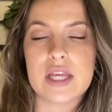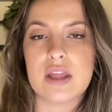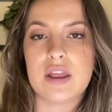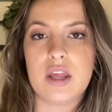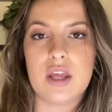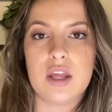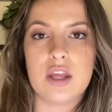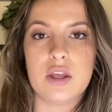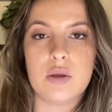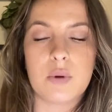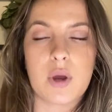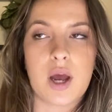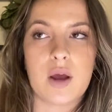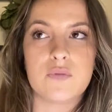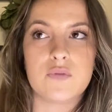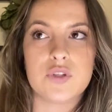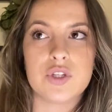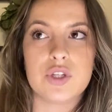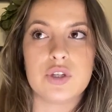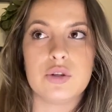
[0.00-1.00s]
I think you have
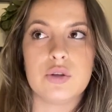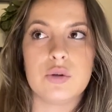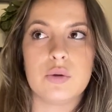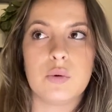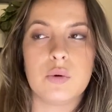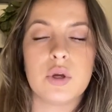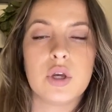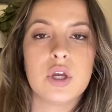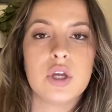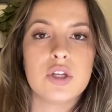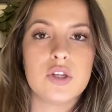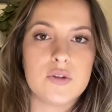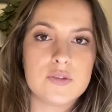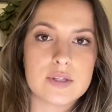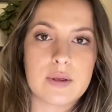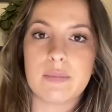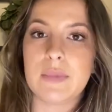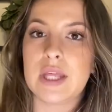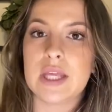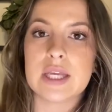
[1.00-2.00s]
to do
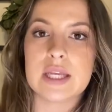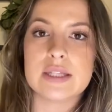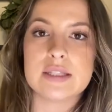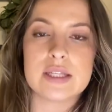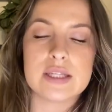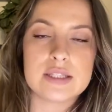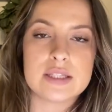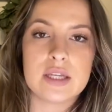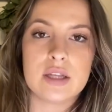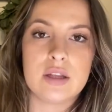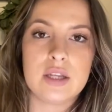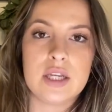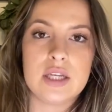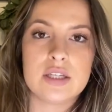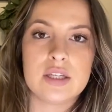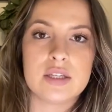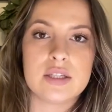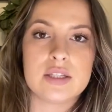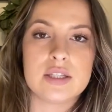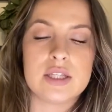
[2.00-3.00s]
something consistently
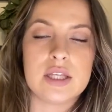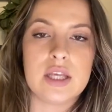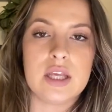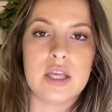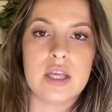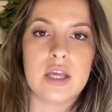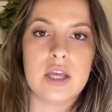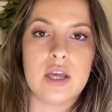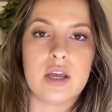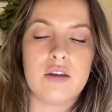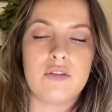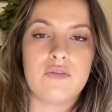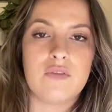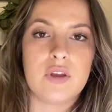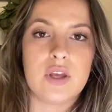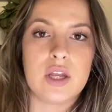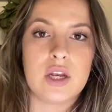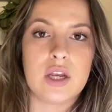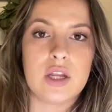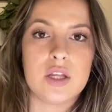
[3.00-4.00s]
to see if
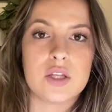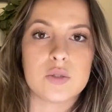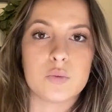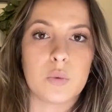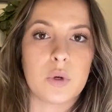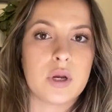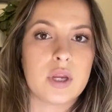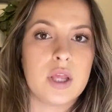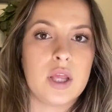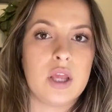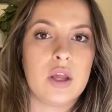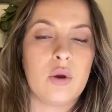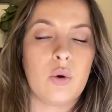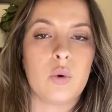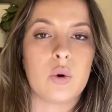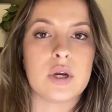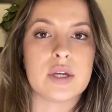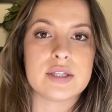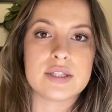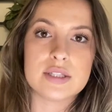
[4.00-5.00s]
it is working
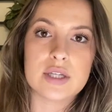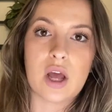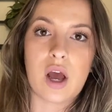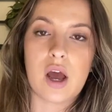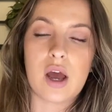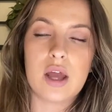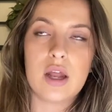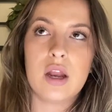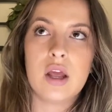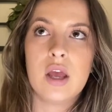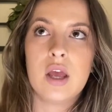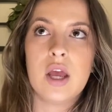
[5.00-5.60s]
or it's not.